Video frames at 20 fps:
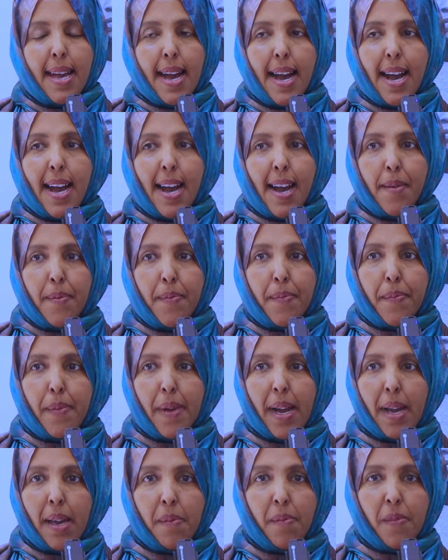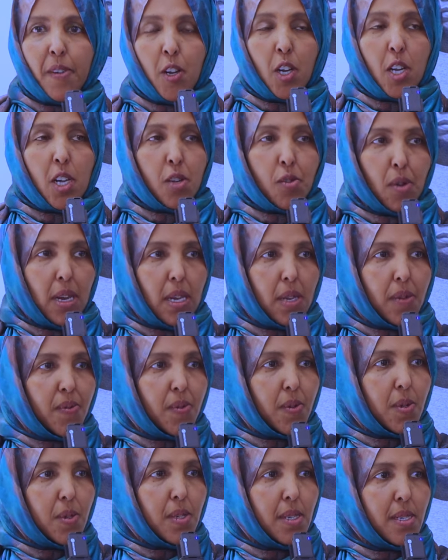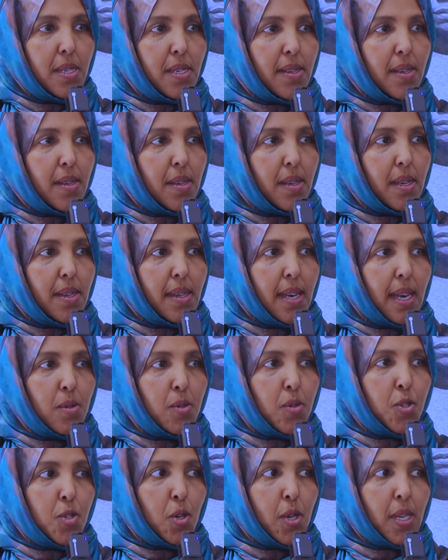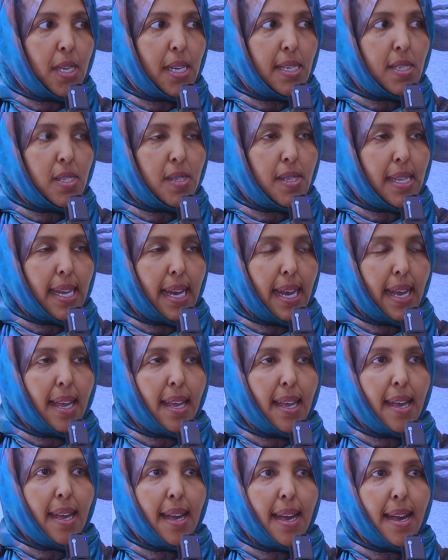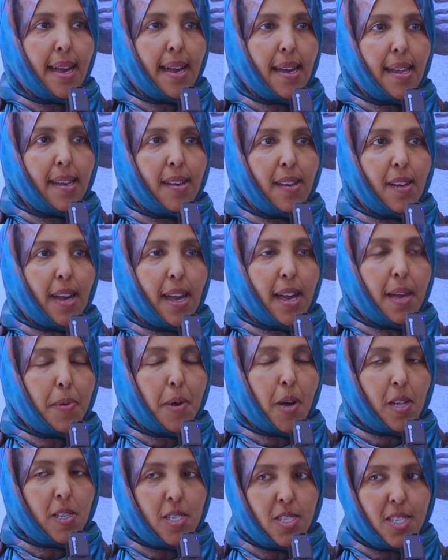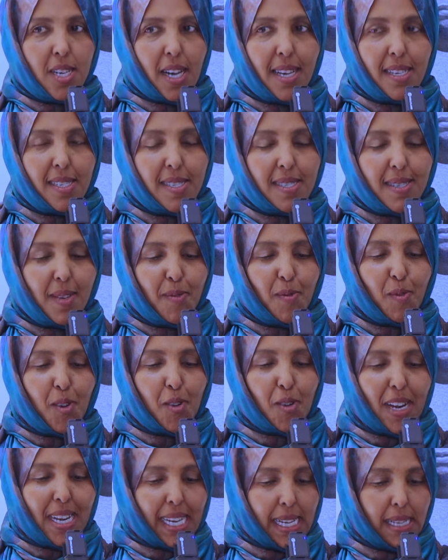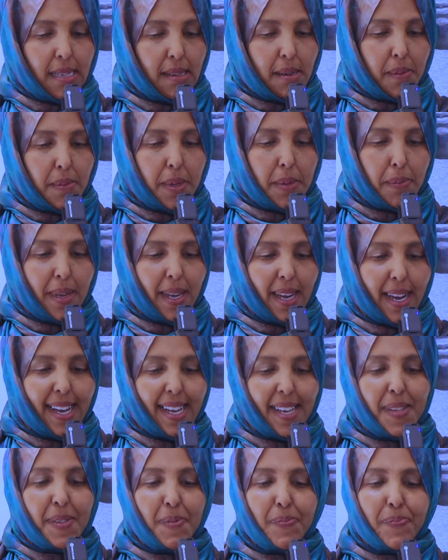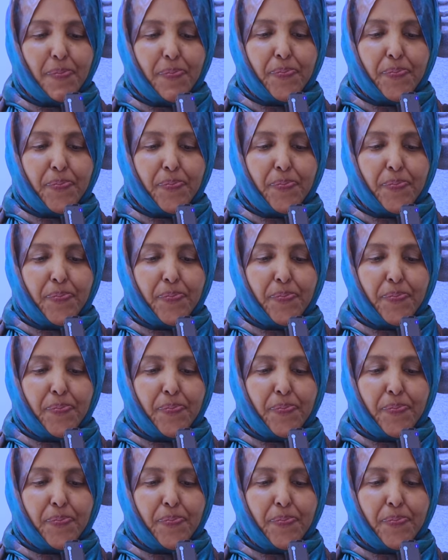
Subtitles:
I am very grateful that you joined us today, and I apologize if we're running a little bit behind.